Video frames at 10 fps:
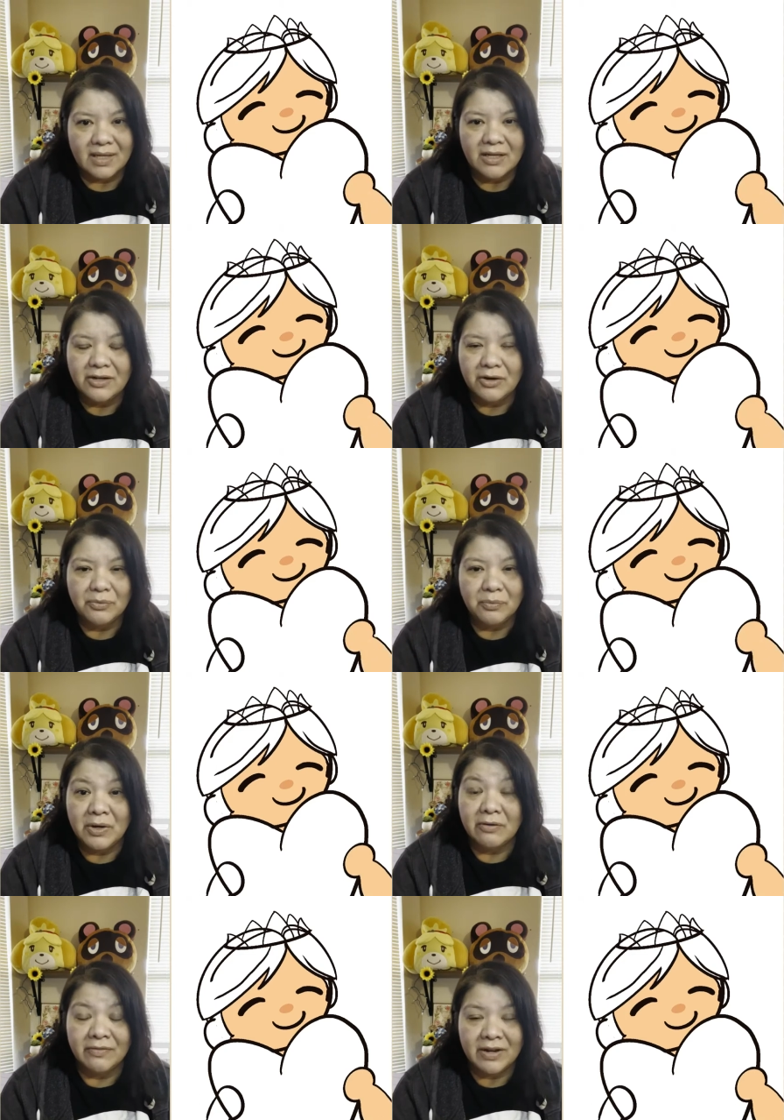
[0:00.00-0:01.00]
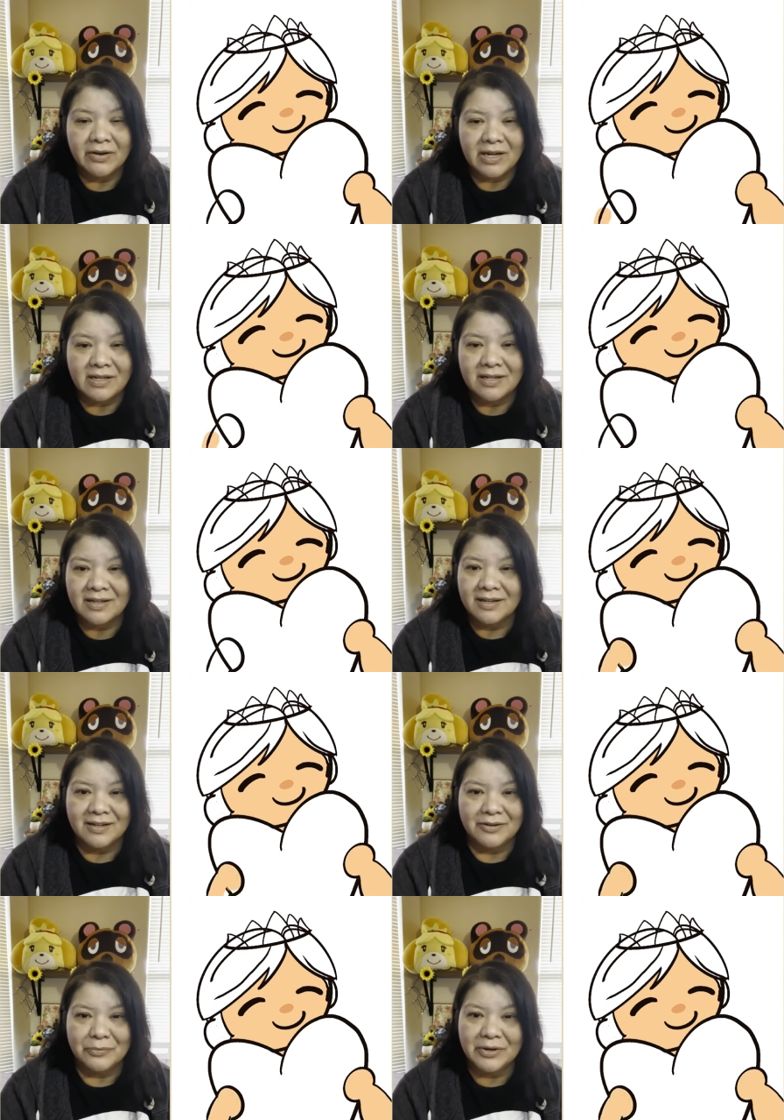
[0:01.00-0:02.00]
you know, we're varied
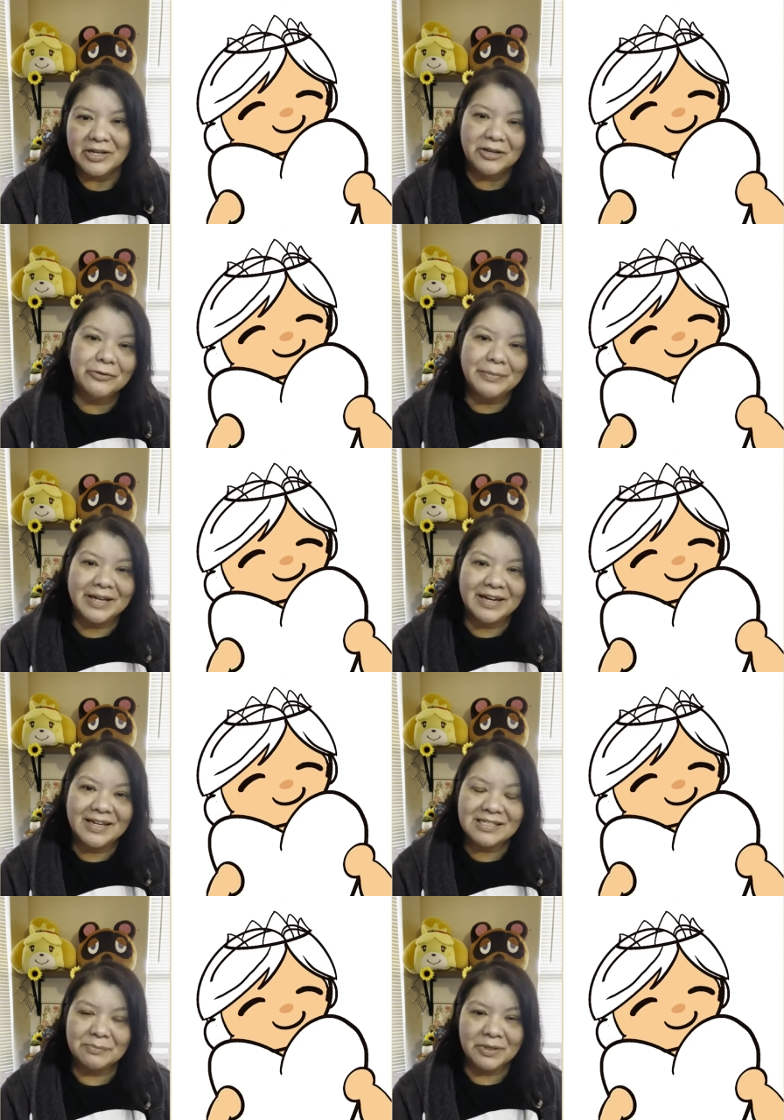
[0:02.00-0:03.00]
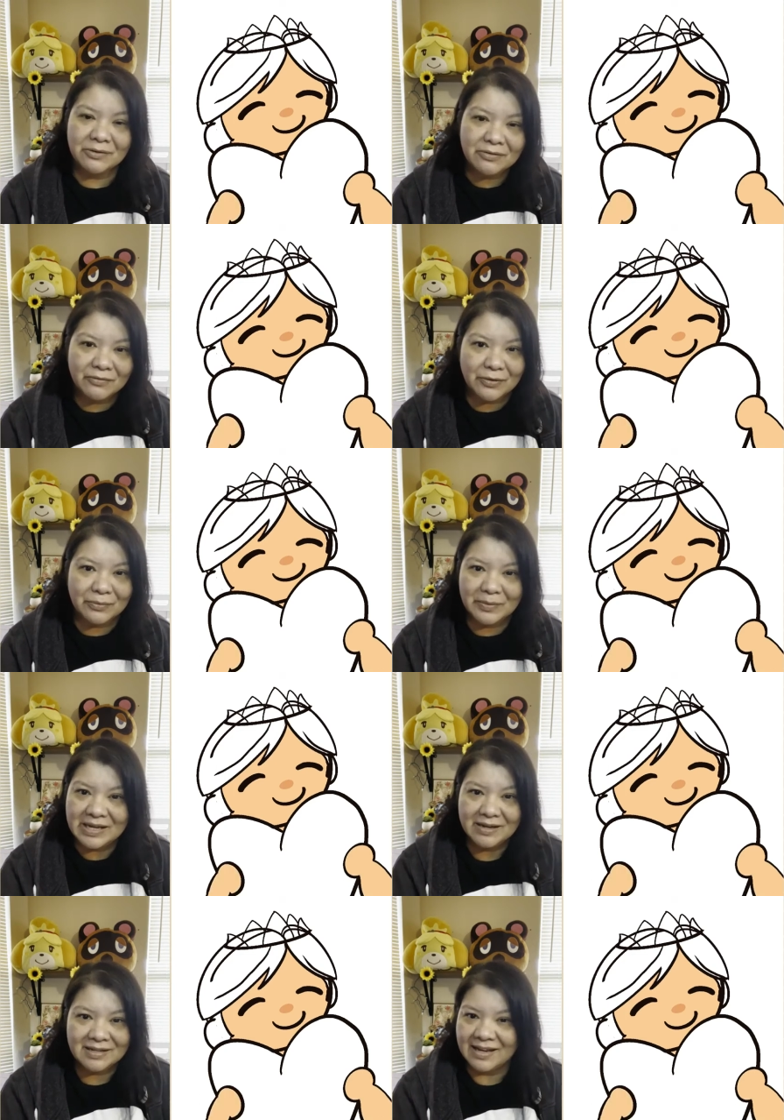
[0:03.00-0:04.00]
we're human. It's beautiful.
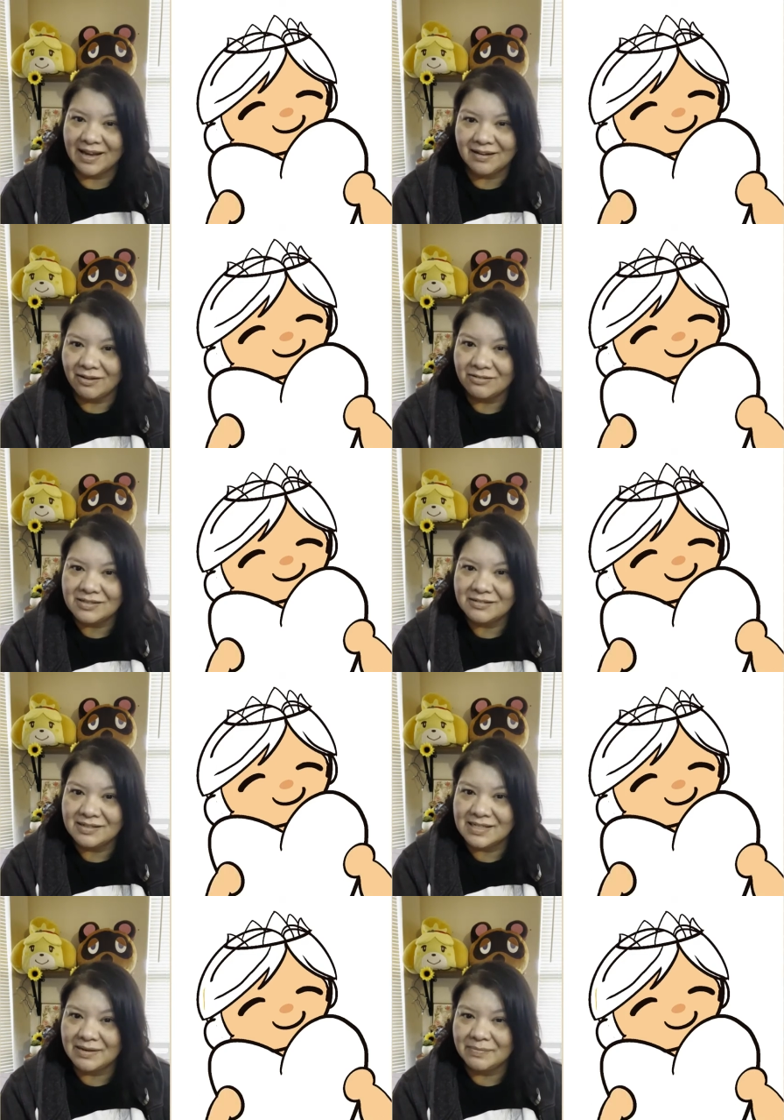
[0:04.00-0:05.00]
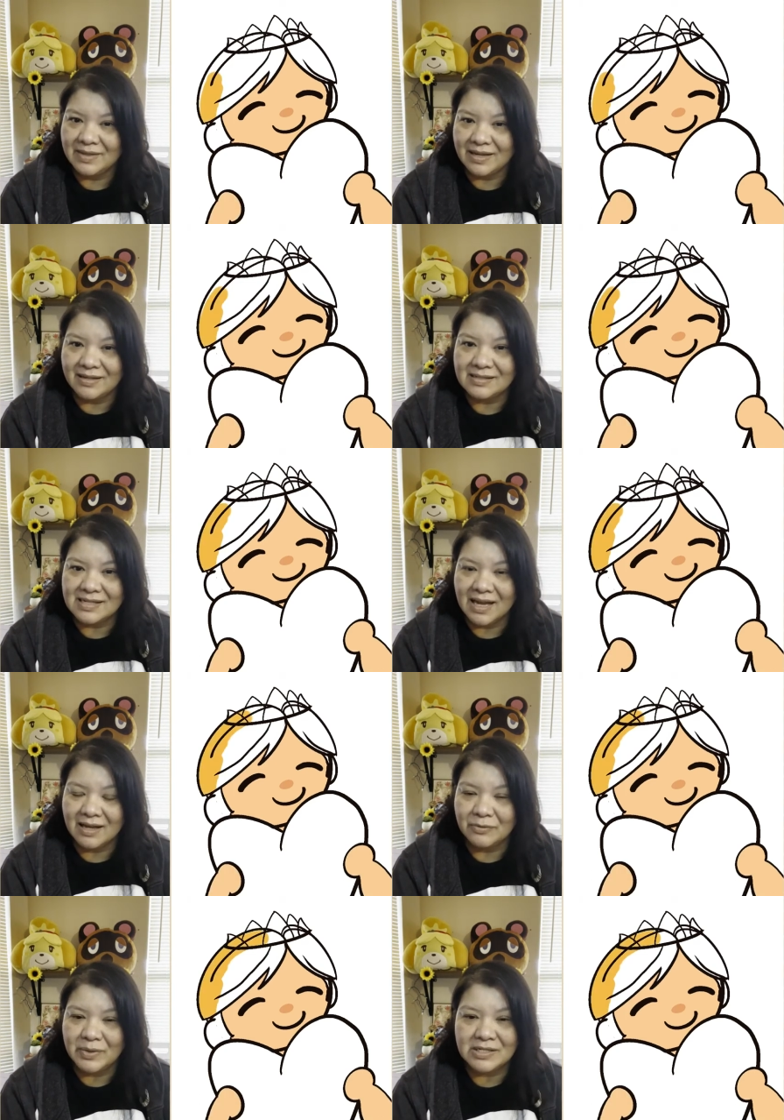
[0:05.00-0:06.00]
We can't all do the same things
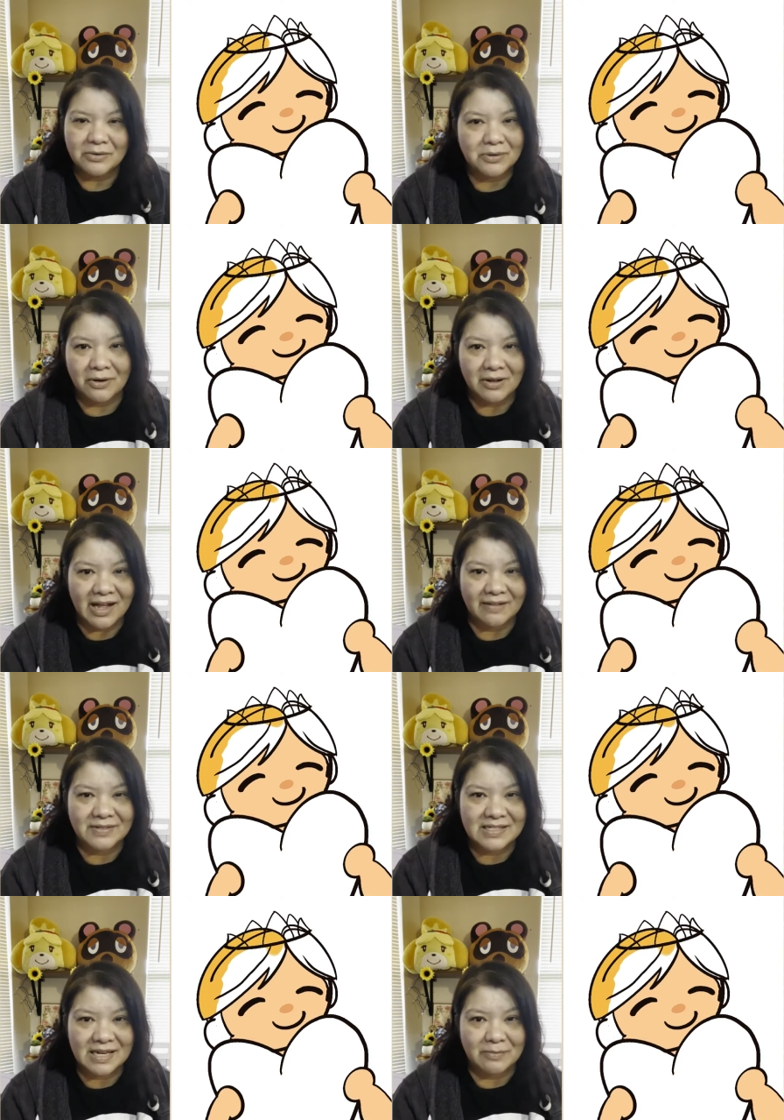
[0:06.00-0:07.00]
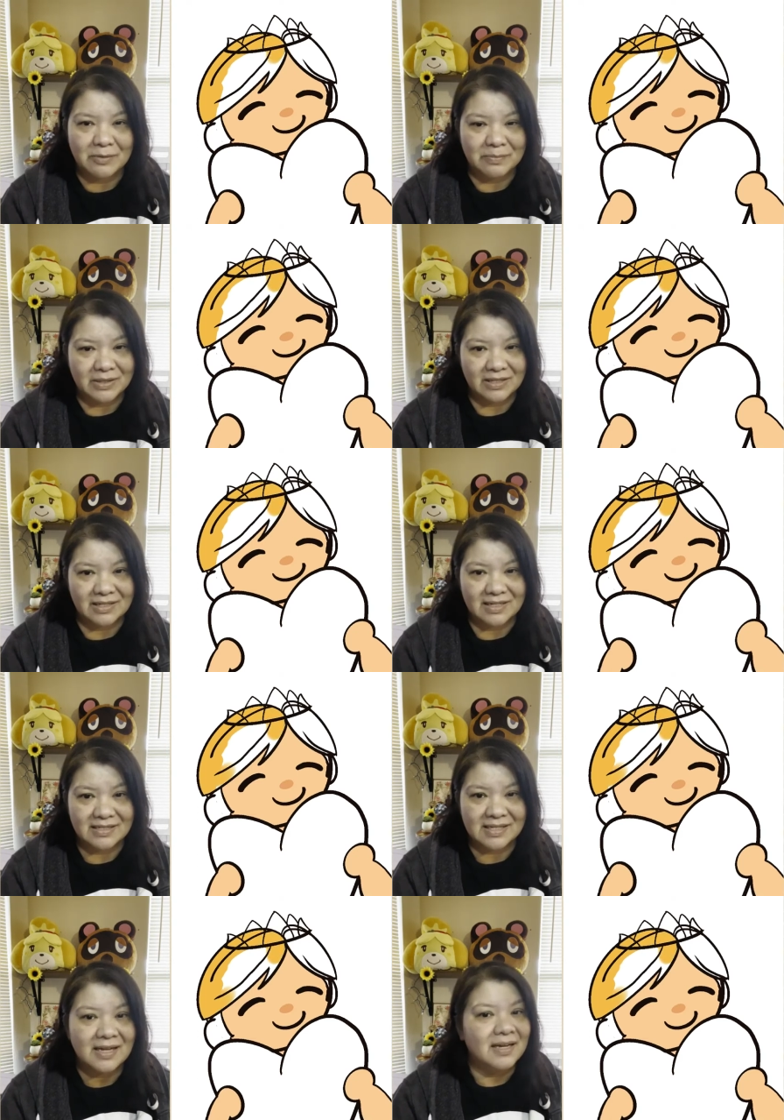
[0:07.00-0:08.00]
and we don't all have the same abilities.